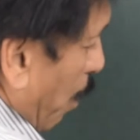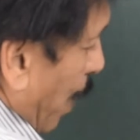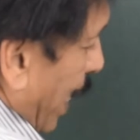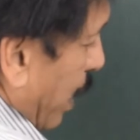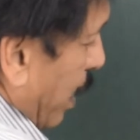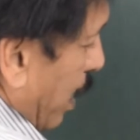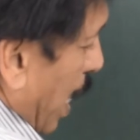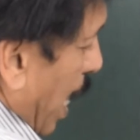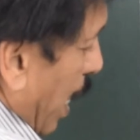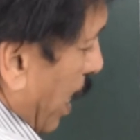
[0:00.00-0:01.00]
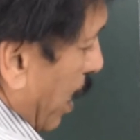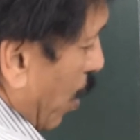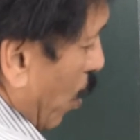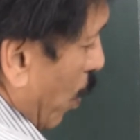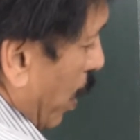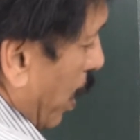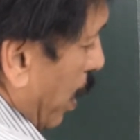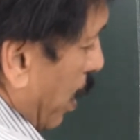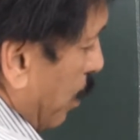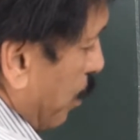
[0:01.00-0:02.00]
pect line over
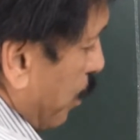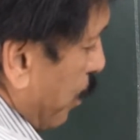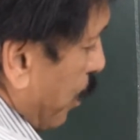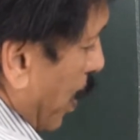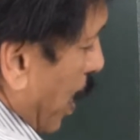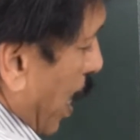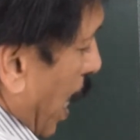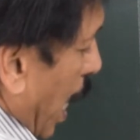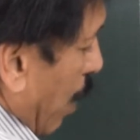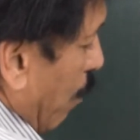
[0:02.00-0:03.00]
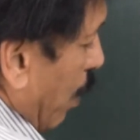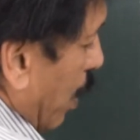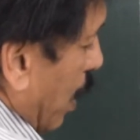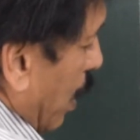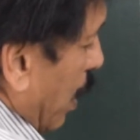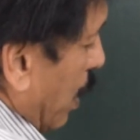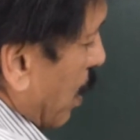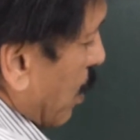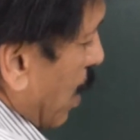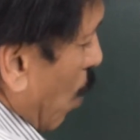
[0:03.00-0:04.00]
here. And we are cutting the
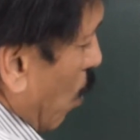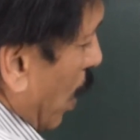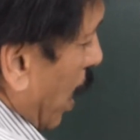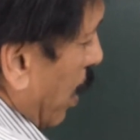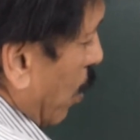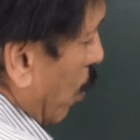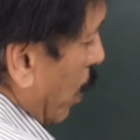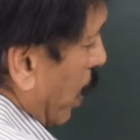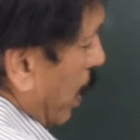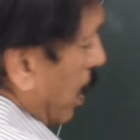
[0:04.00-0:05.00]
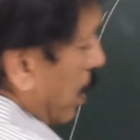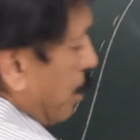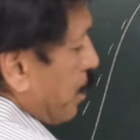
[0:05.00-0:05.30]
sound line over here.